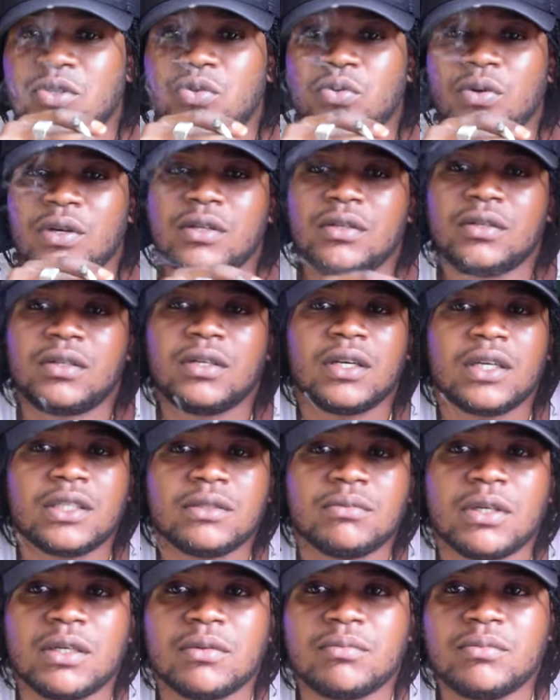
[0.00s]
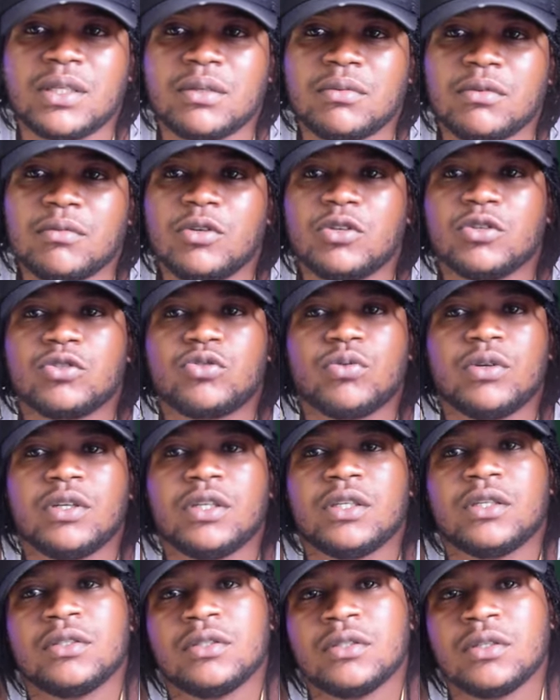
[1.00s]
a 20 odd man, maybe about
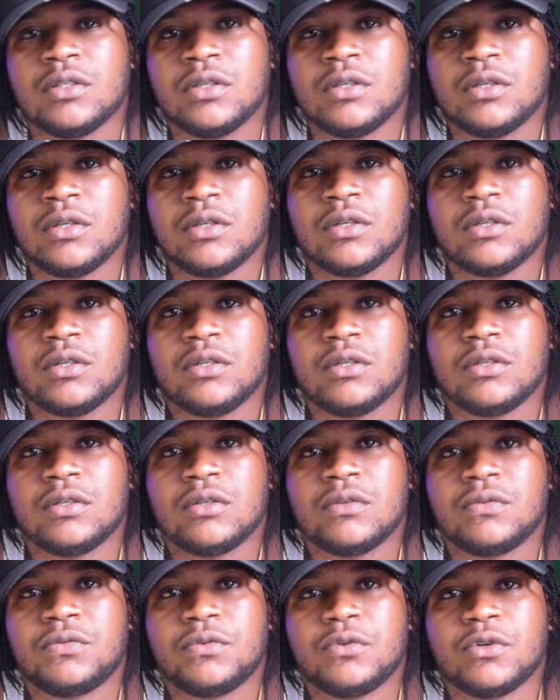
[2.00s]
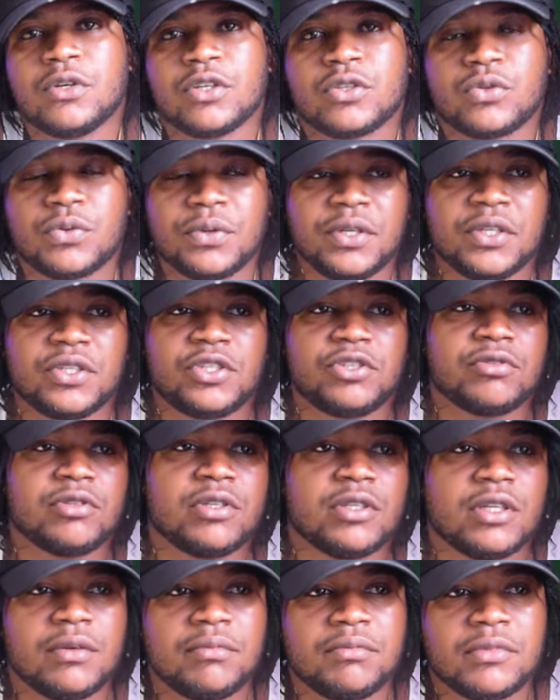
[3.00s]
24,
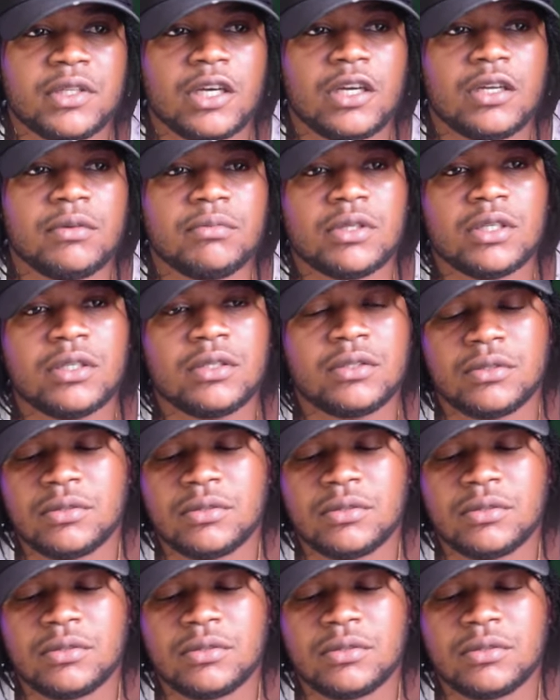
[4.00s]
23 them time there.